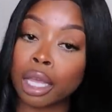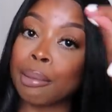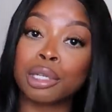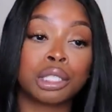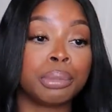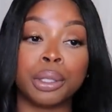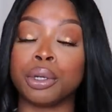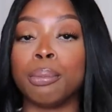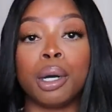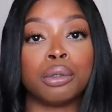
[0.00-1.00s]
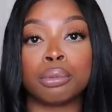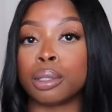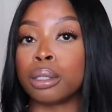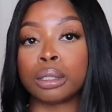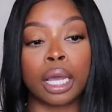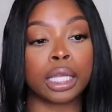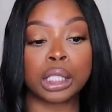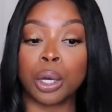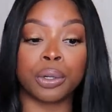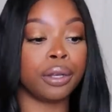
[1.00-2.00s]
I'm gonna just be doing the most, because I ain't
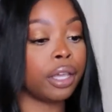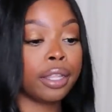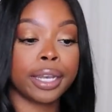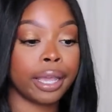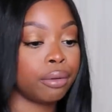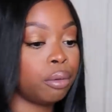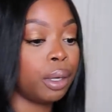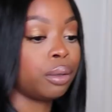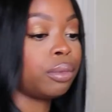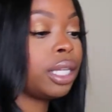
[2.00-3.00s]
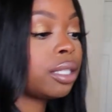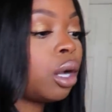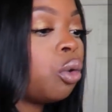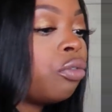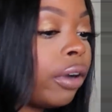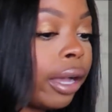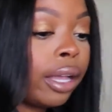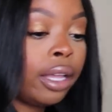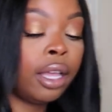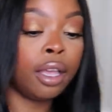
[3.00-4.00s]
toning nothing down no more. It's over.
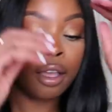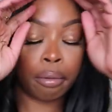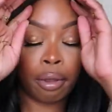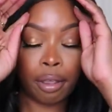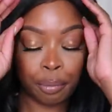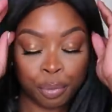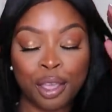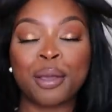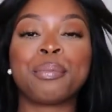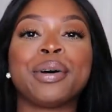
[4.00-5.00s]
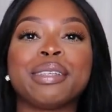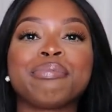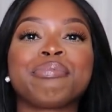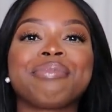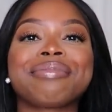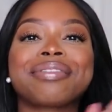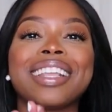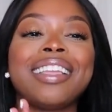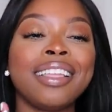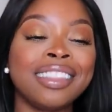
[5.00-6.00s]
Okay, but
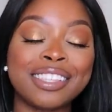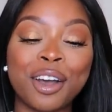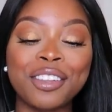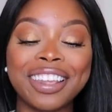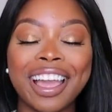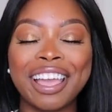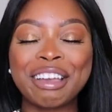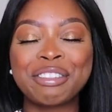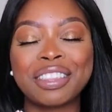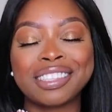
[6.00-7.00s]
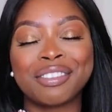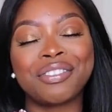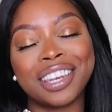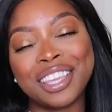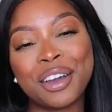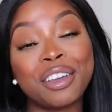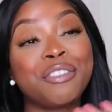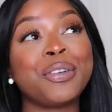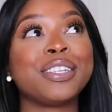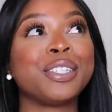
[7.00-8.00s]
that's all that I have for this video.
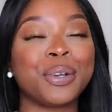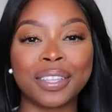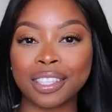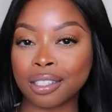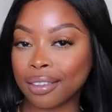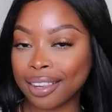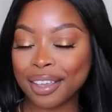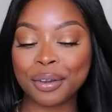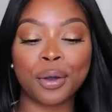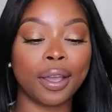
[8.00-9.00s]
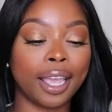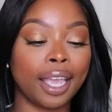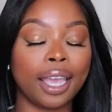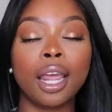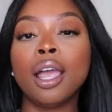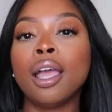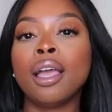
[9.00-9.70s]
If you enjoyed this video, go ahead,